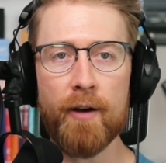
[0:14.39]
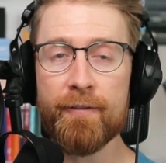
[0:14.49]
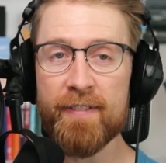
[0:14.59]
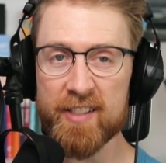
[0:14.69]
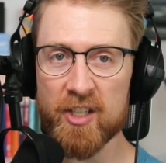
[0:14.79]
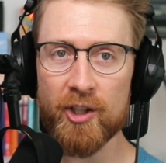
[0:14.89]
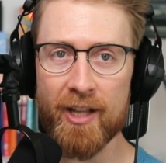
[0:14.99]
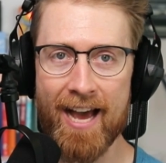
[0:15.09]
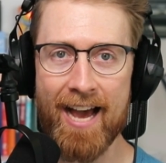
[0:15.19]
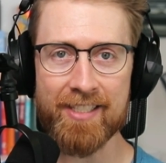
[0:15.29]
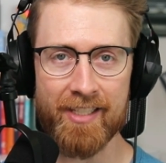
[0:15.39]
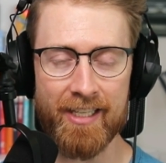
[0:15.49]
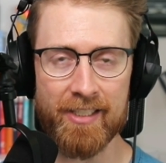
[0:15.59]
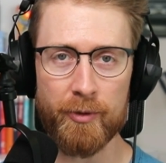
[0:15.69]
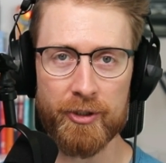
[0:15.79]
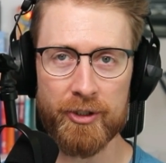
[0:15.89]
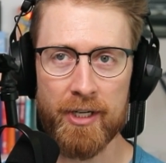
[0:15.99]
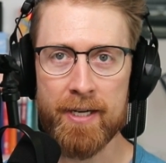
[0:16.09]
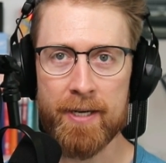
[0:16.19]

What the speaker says: of physical access, which